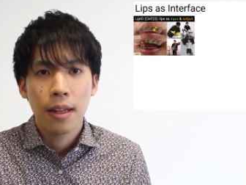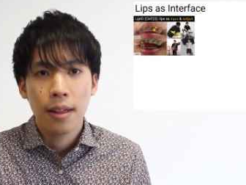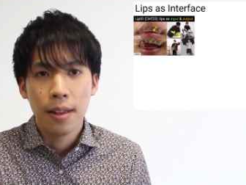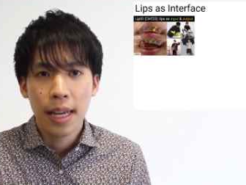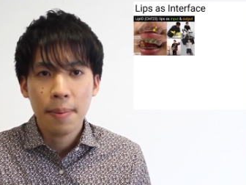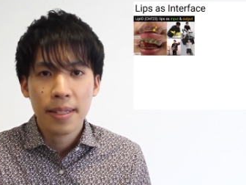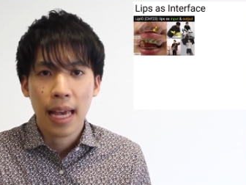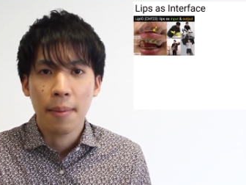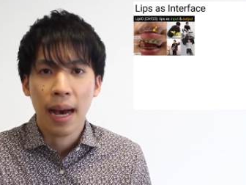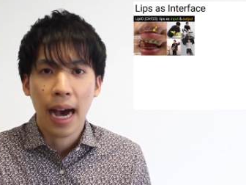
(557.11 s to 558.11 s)
Lips
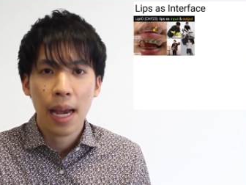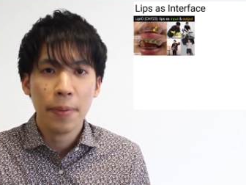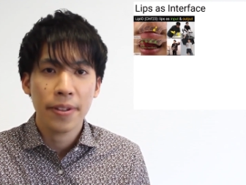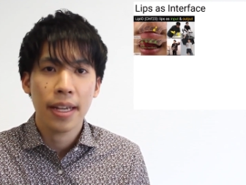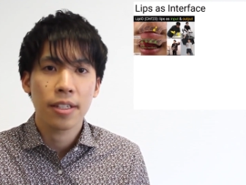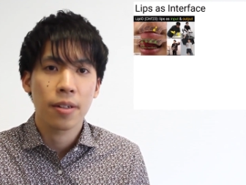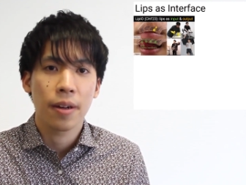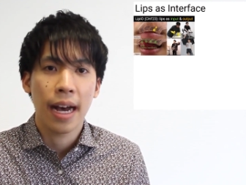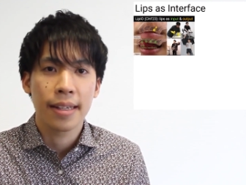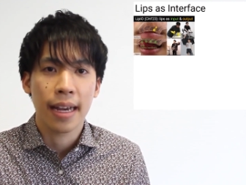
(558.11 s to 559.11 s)
have high
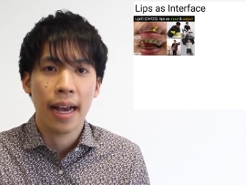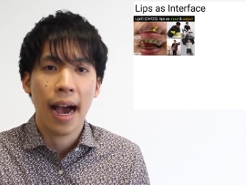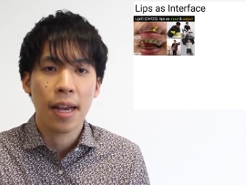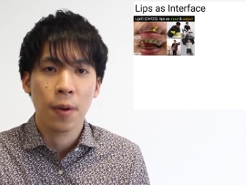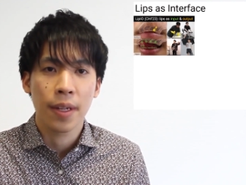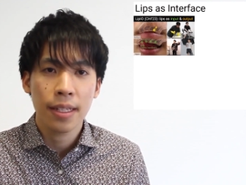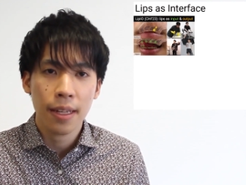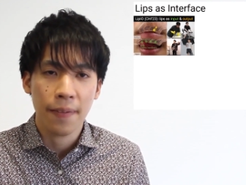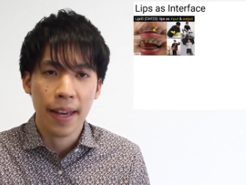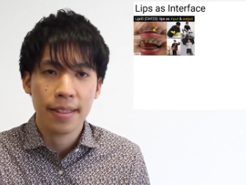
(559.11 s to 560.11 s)
potential as an I/O
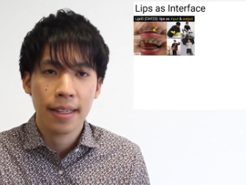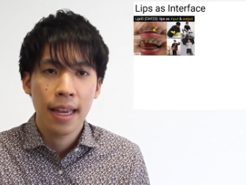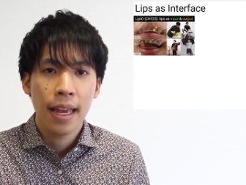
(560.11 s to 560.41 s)
interface,